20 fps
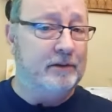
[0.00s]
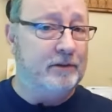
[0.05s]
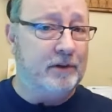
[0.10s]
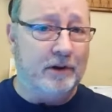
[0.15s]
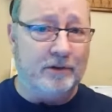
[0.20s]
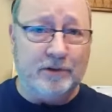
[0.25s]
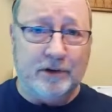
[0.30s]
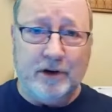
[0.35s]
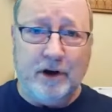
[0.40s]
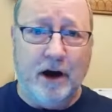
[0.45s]

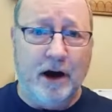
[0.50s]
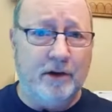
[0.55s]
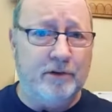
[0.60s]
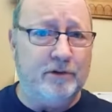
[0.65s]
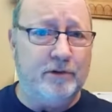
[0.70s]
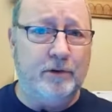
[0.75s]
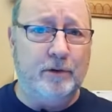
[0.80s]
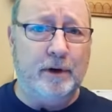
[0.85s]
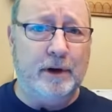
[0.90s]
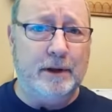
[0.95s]
Doesn't
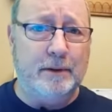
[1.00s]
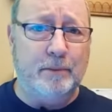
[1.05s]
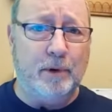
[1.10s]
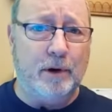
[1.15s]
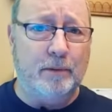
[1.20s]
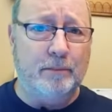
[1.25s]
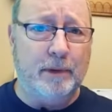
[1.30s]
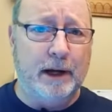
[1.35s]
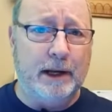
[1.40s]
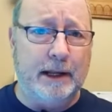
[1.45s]
cost you any
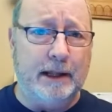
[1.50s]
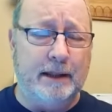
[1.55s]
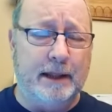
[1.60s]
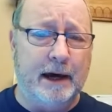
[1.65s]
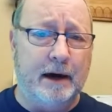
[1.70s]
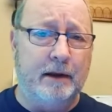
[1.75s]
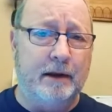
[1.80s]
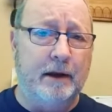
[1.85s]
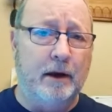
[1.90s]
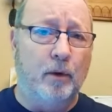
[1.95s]
more money.
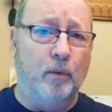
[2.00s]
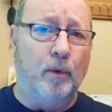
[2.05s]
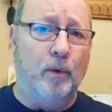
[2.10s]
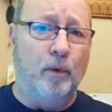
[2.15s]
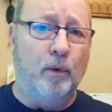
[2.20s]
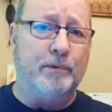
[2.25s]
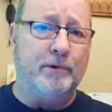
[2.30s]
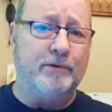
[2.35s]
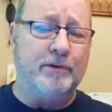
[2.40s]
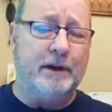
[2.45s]
That
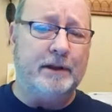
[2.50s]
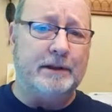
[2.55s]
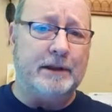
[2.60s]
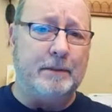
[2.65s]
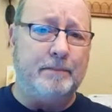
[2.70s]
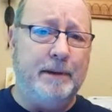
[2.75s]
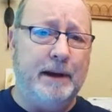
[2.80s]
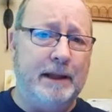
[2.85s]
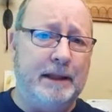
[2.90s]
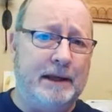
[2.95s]
1%
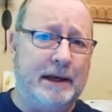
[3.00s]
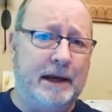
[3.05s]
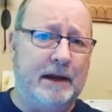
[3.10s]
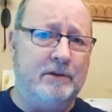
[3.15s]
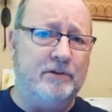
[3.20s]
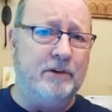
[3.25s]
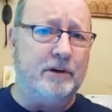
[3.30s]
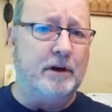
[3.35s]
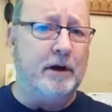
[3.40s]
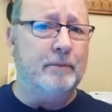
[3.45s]
they pay the
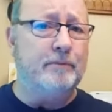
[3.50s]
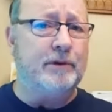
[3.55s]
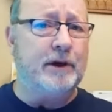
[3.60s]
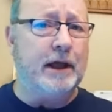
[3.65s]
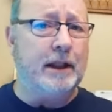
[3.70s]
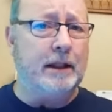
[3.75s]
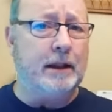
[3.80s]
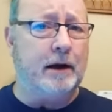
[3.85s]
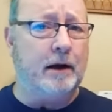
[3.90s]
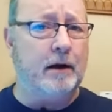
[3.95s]
agent comes
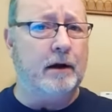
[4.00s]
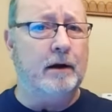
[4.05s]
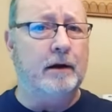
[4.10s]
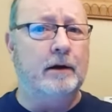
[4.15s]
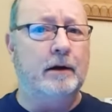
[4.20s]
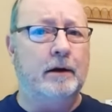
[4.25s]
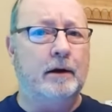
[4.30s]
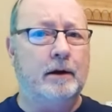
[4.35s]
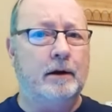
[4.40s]
out of their